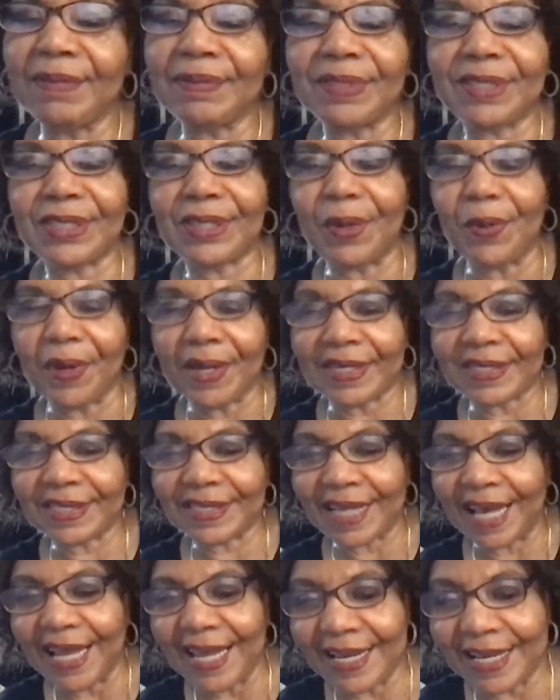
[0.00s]
I'm so
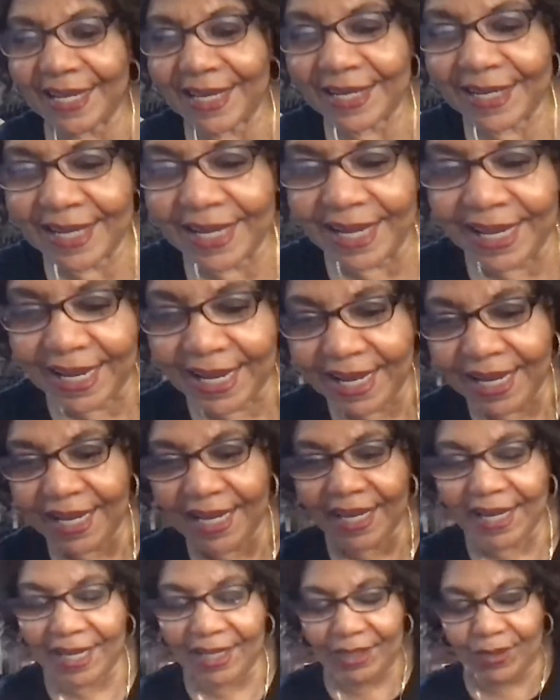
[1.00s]
excited.
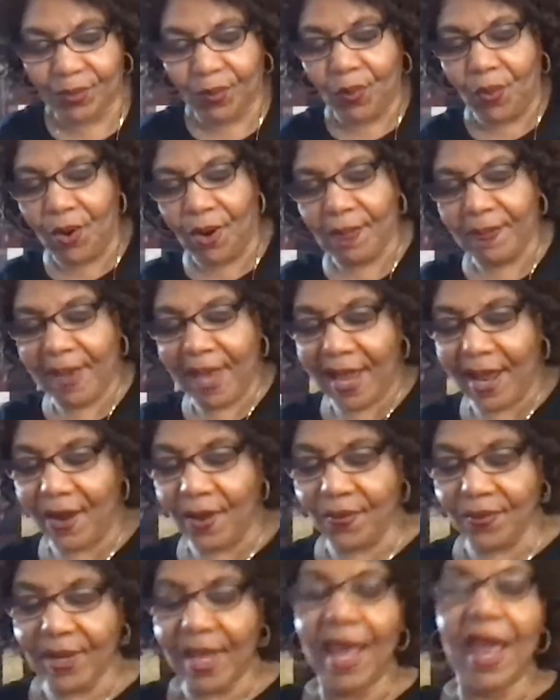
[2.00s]
It's warm
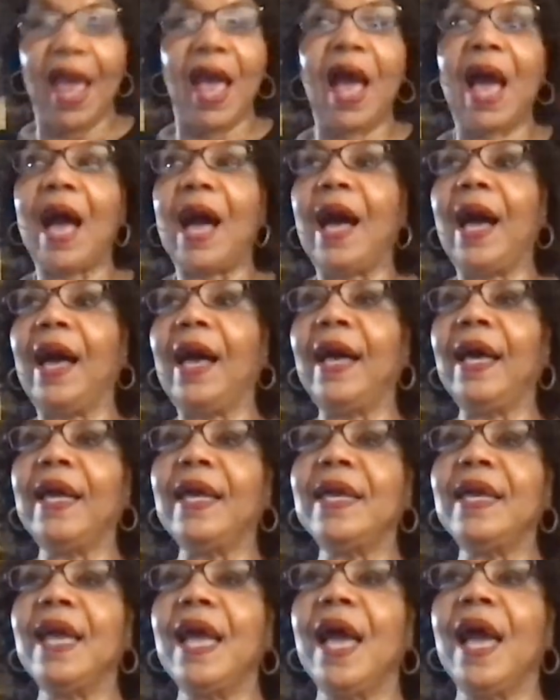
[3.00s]
out.
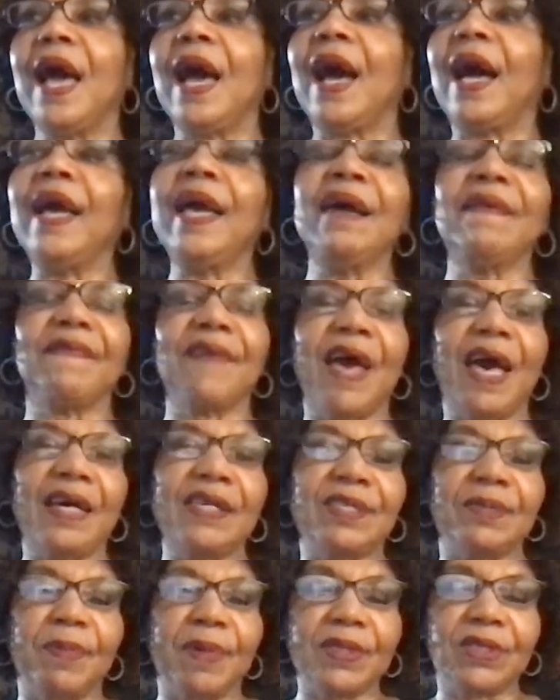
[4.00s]
I have
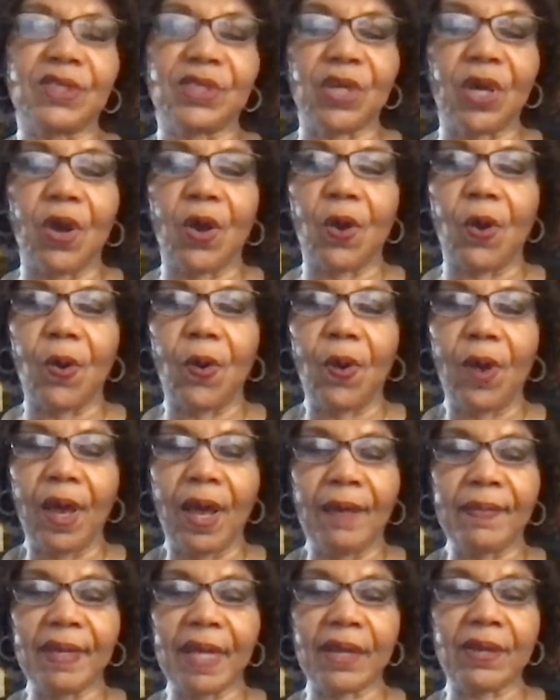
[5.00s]
asthma, so
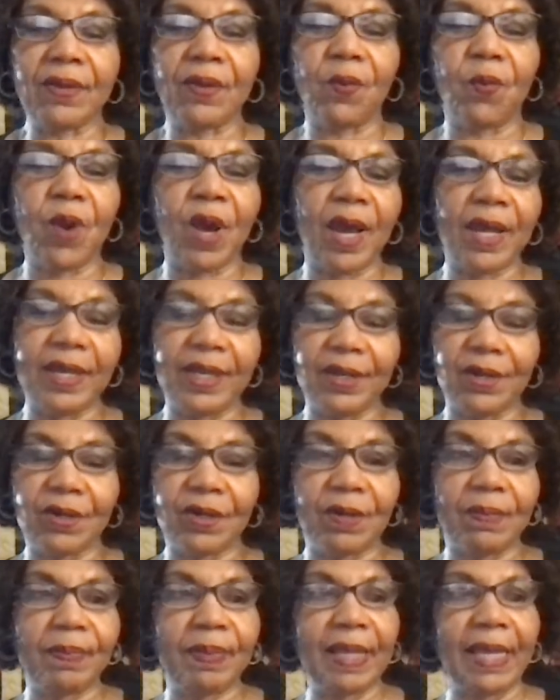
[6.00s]
I'm not whining or
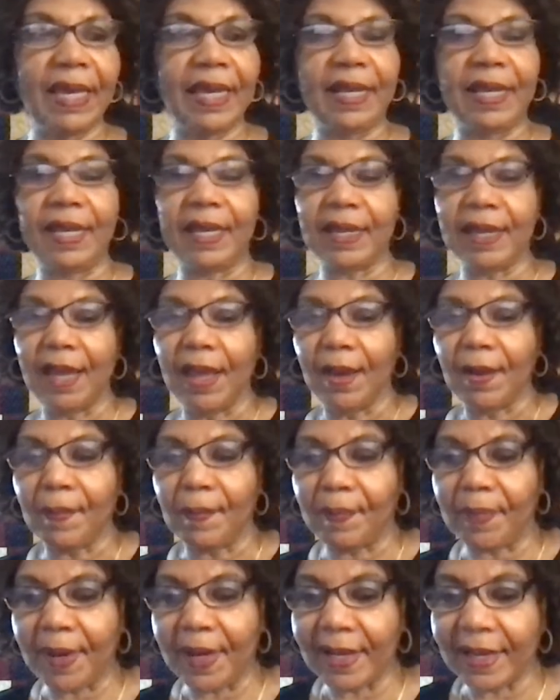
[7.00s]
complaining,
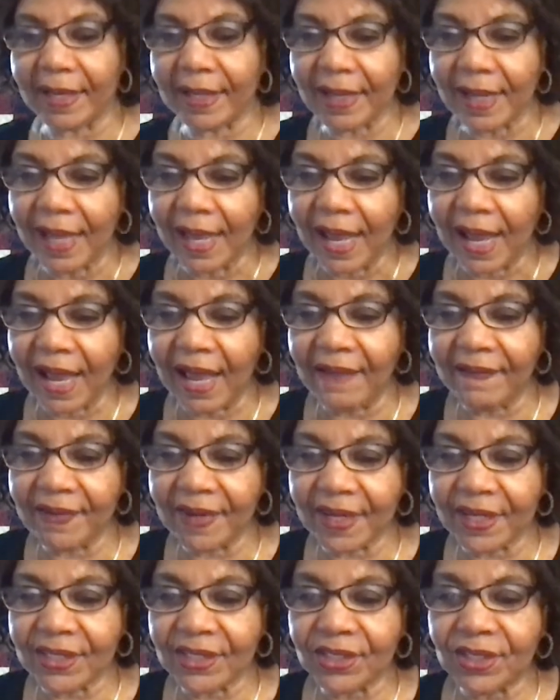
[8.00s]
but I have
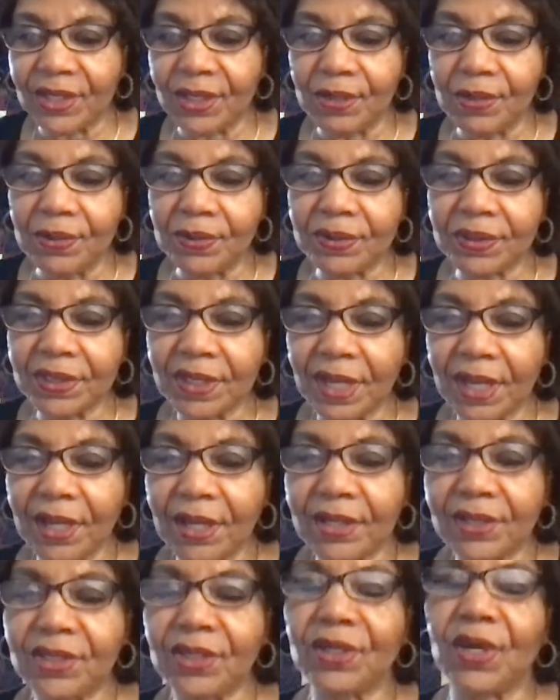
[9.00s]
an excuse
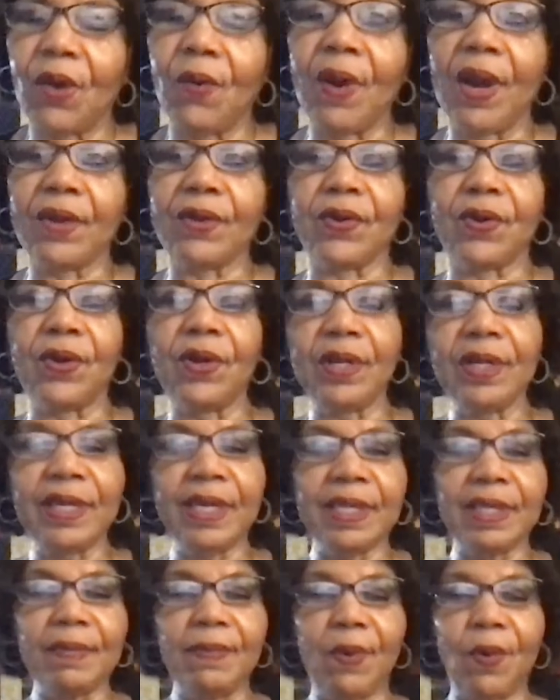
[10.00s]
to go out early
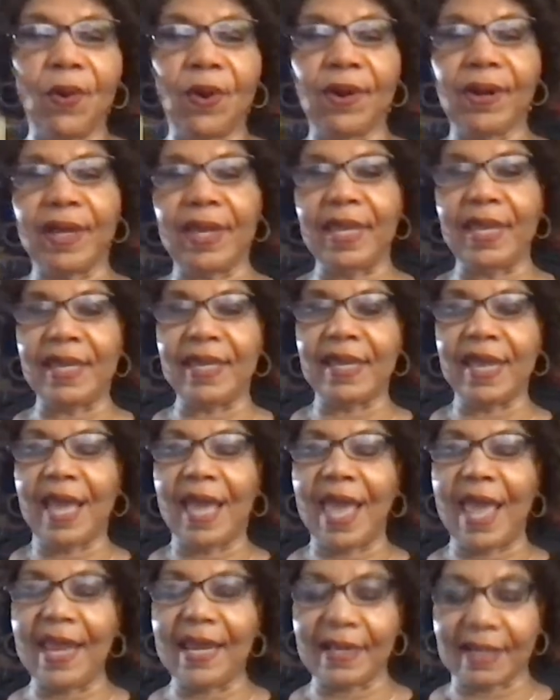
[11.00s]
in the morning,
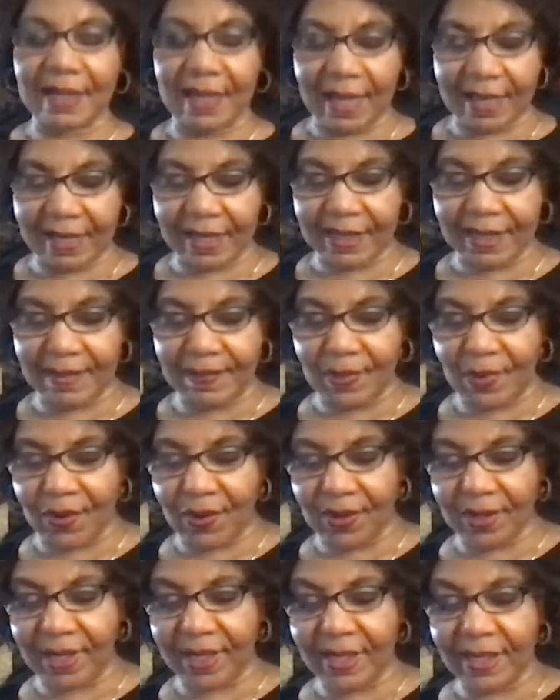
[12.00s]
8 o'clock in the
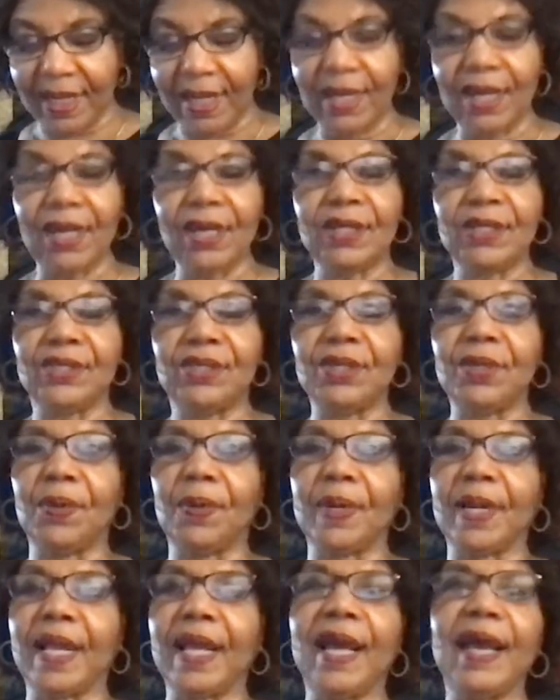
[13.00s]
morning, do
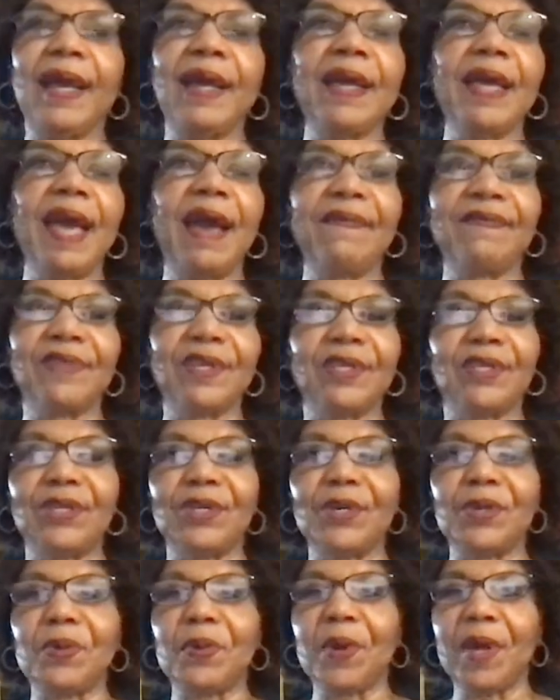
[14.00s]
what I have to
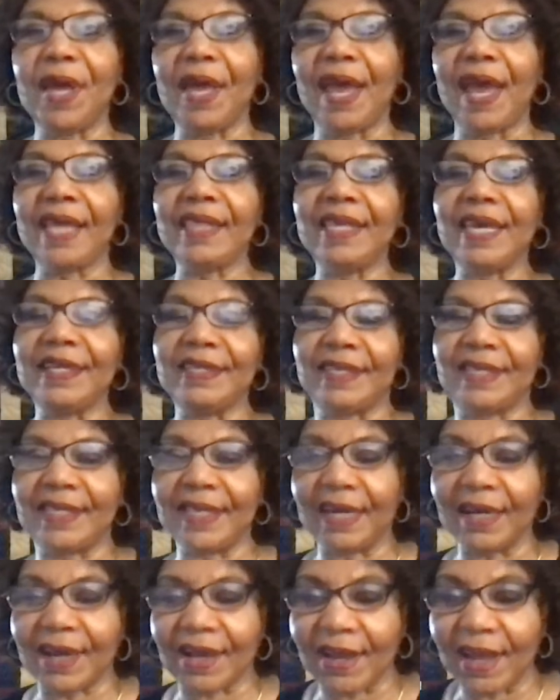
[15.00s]
do, and then
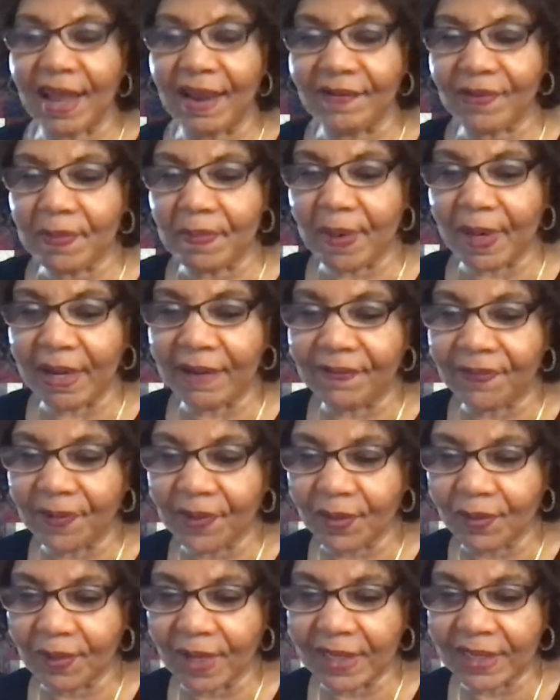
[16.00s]
duck everybody for
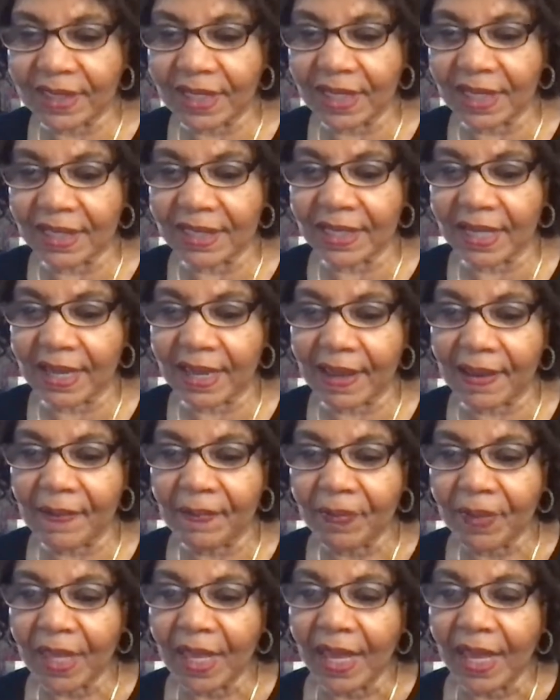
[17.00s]
the rest of the day.